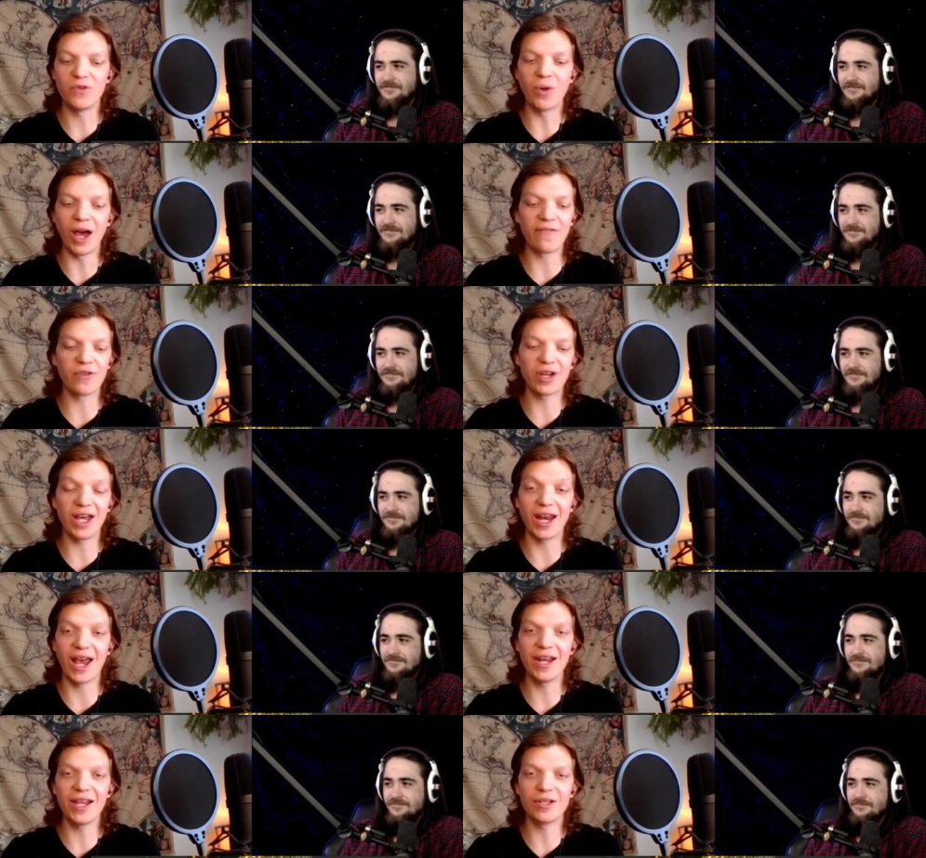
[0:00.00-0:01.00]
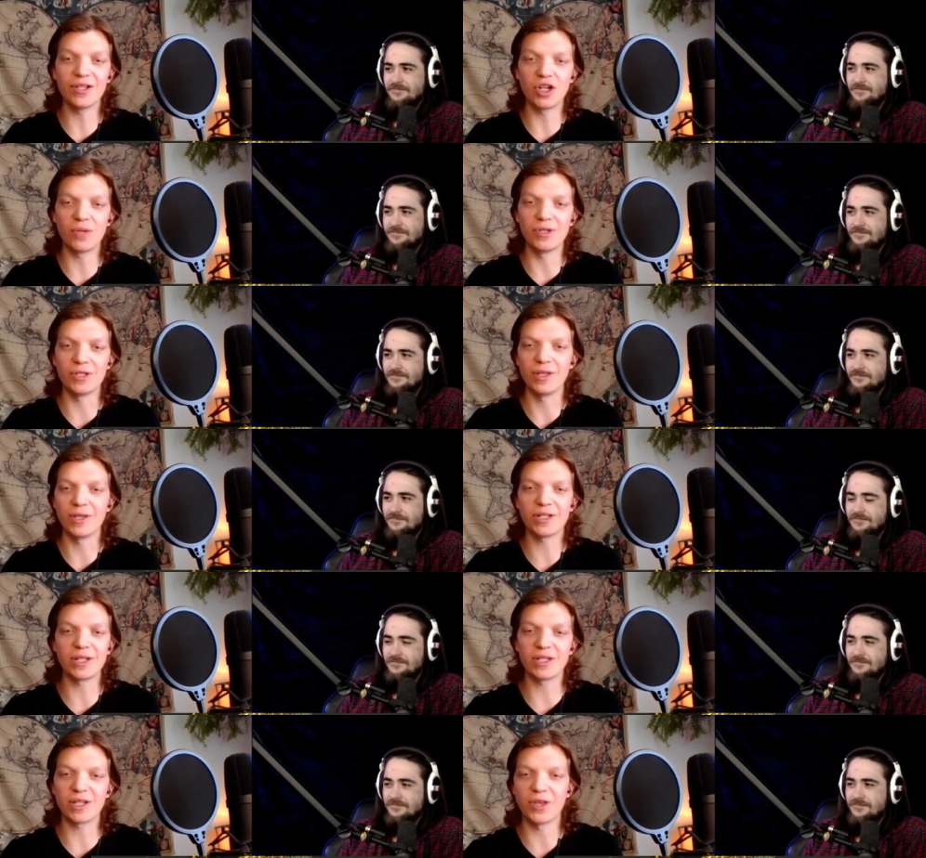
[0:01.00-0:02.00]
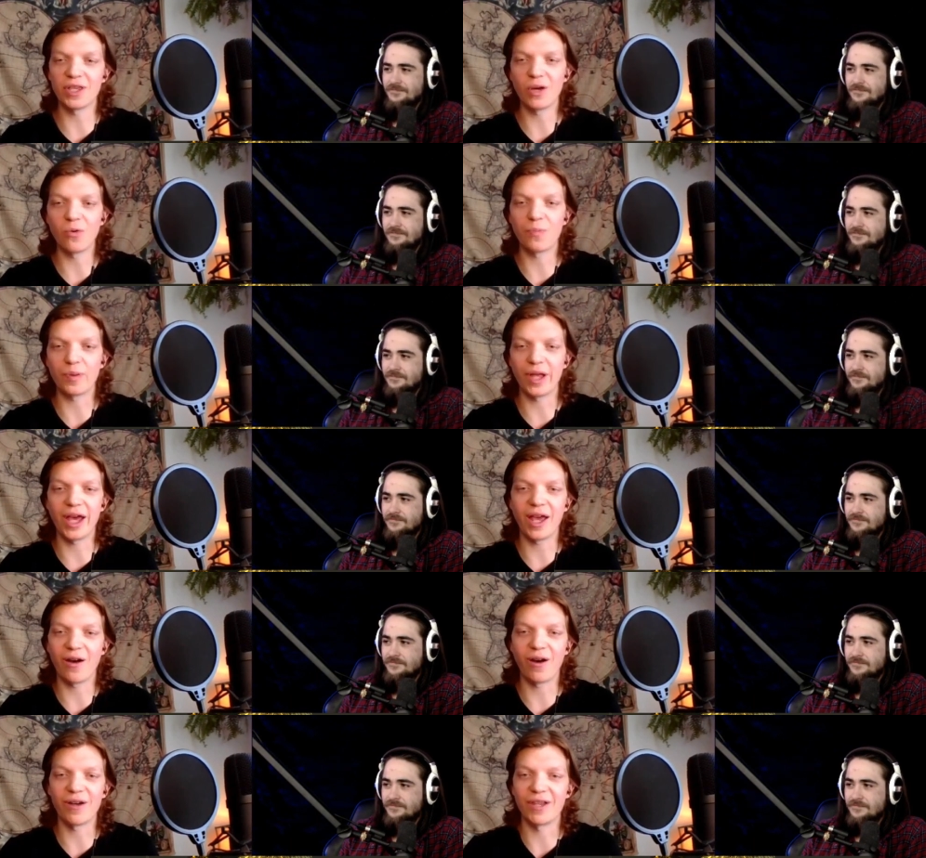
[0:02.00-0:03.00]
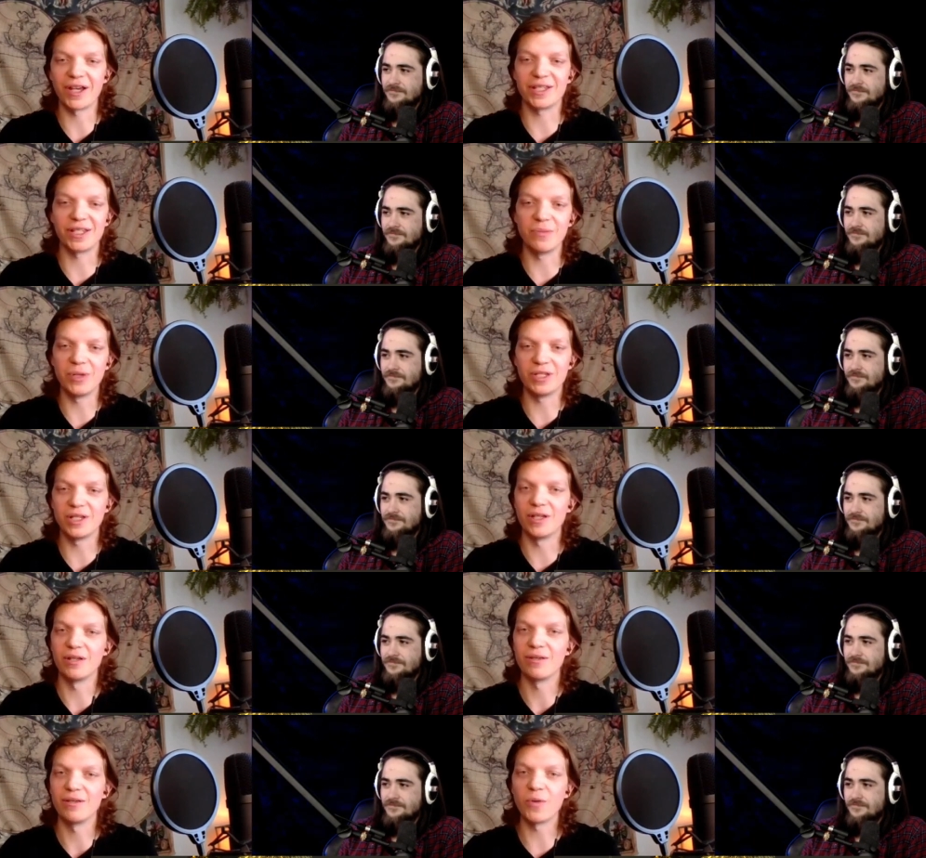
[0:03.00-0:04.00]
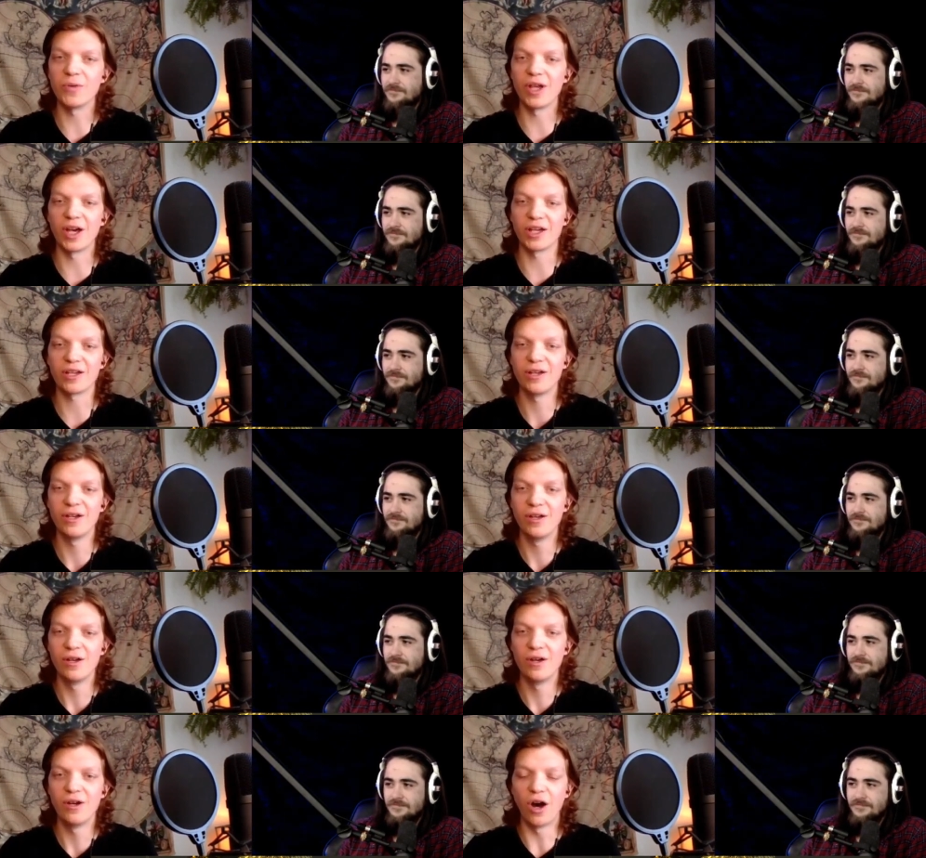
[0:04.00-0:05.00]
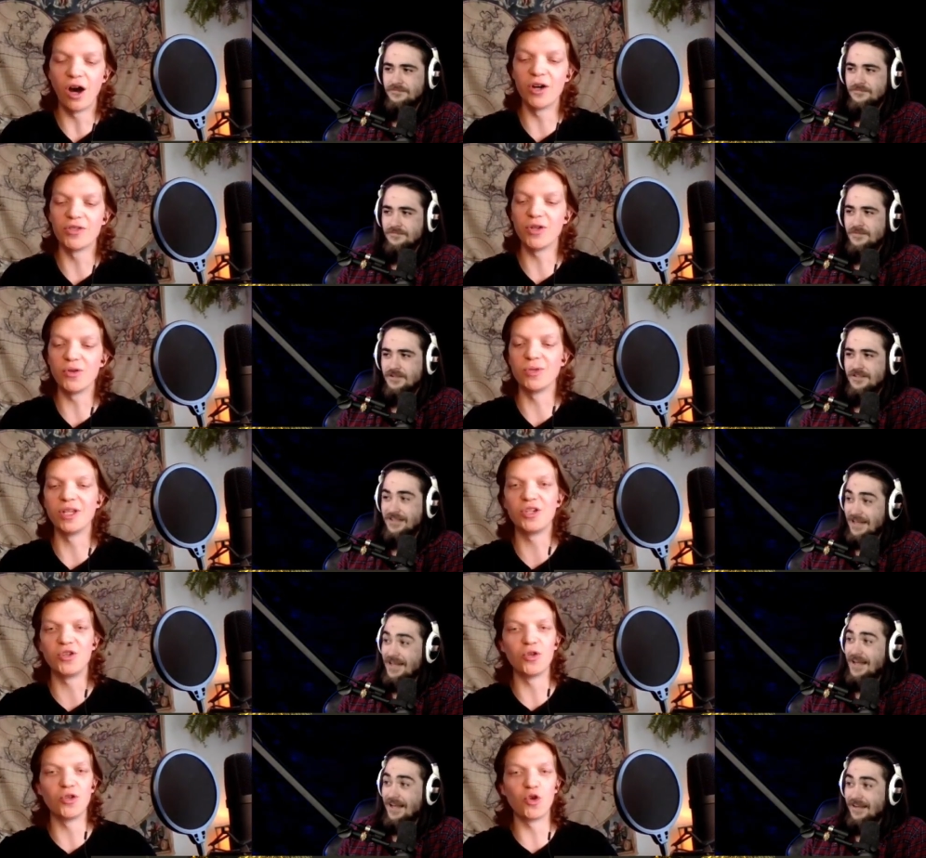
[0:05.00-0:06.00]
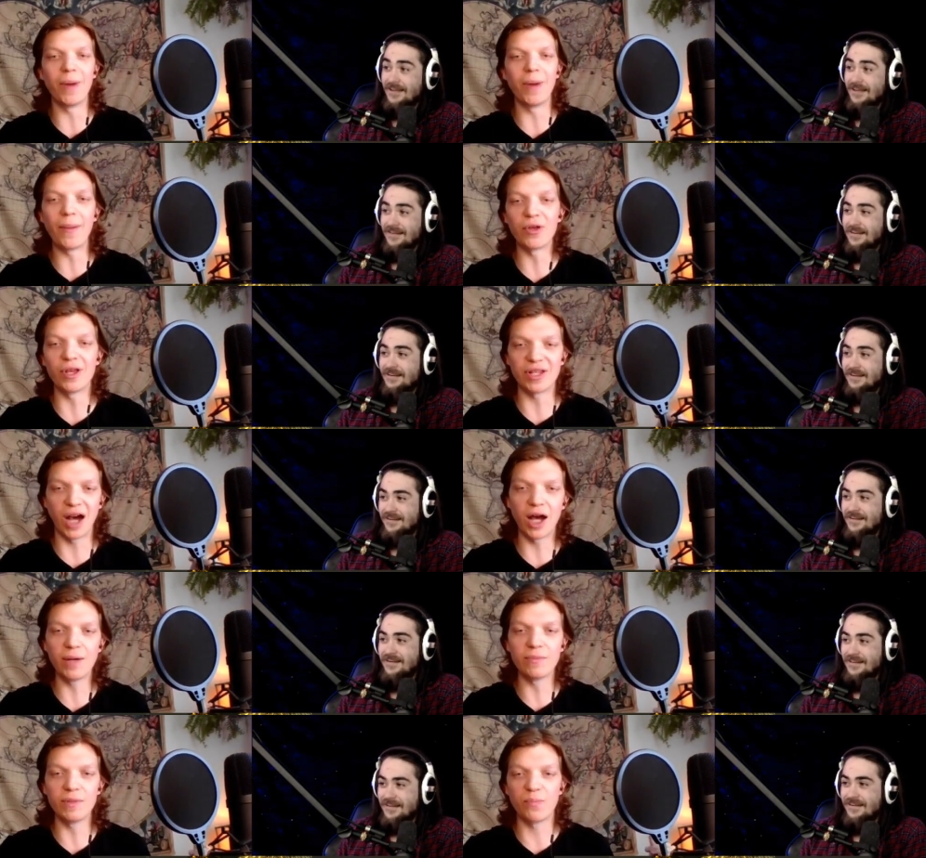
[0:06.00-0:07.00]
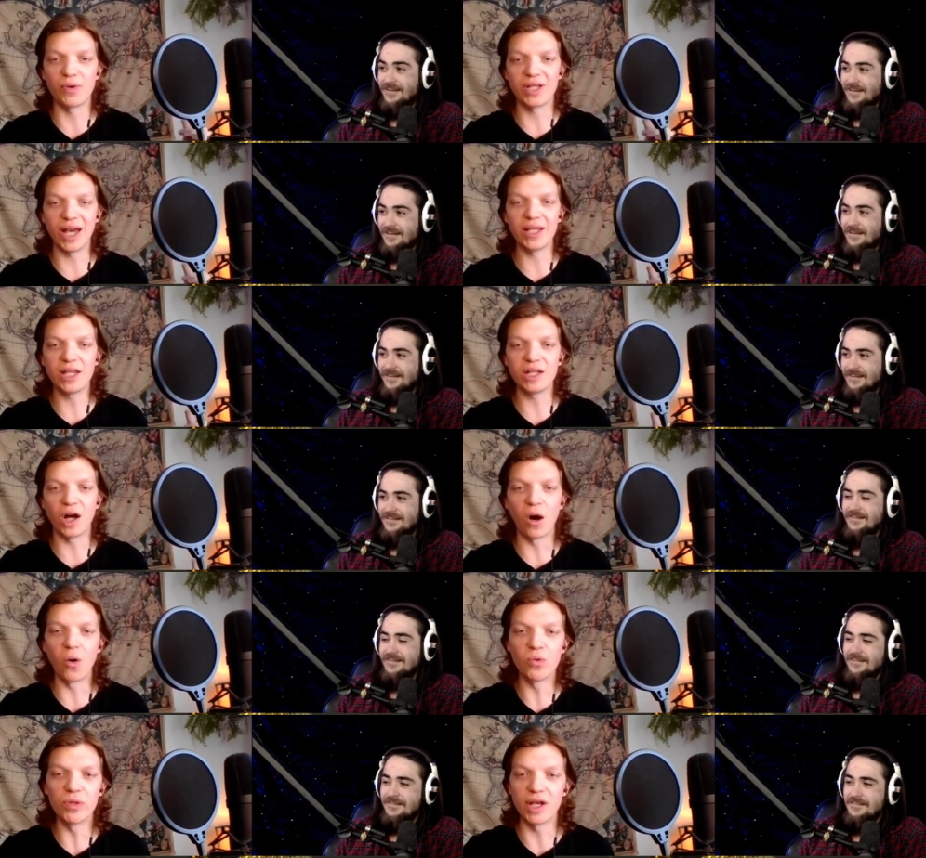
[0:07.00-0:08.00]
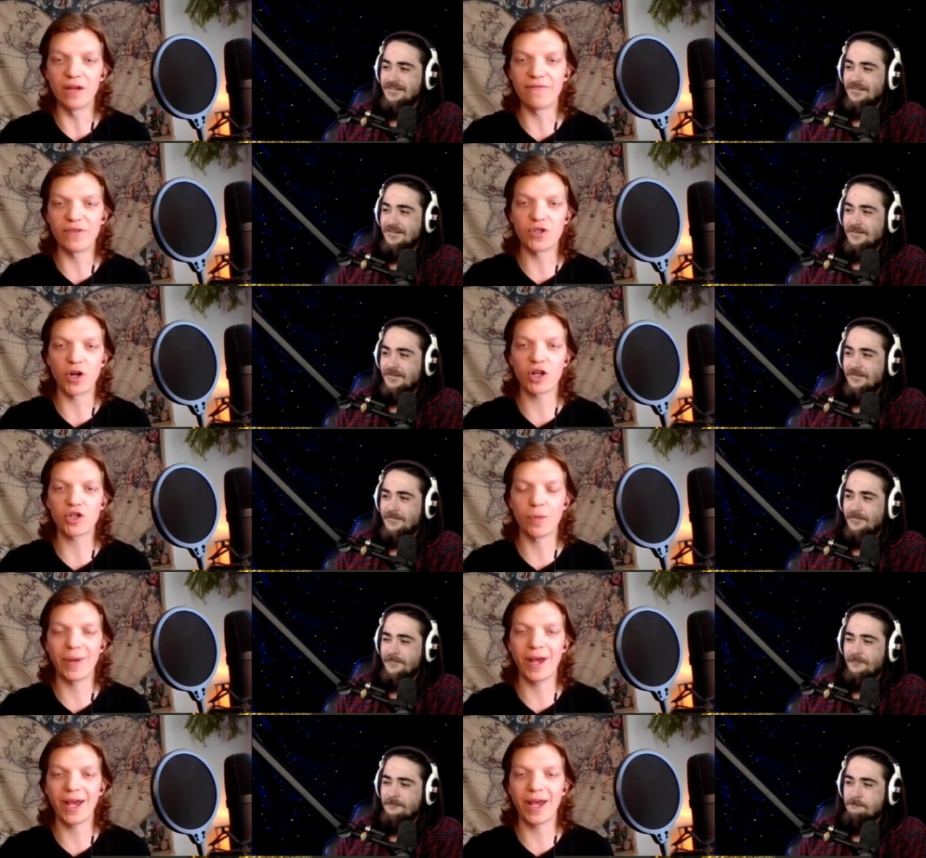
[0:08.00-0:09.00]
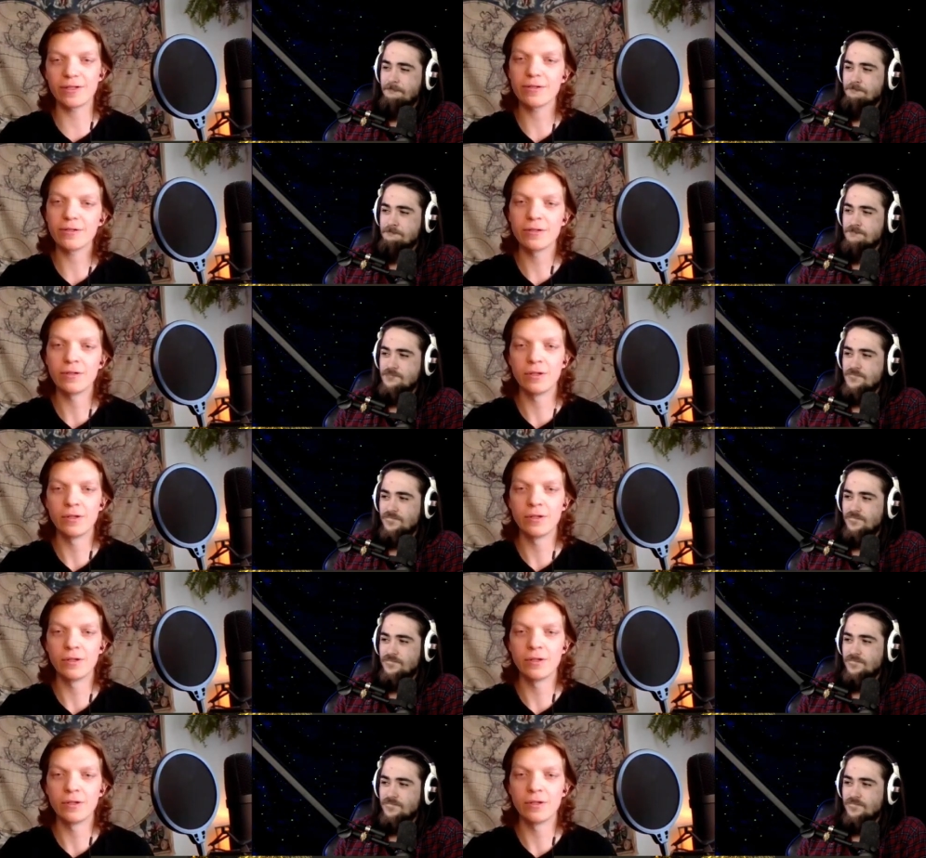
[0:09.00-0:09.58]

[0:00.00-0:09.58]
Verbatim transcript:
Speaker 1: if you ever get any legitimacy. This is something that will play on like CBC. They'll be like, "Oh, dude, yeah. do, do you remember the time you pretended to own the infrastructure banks?"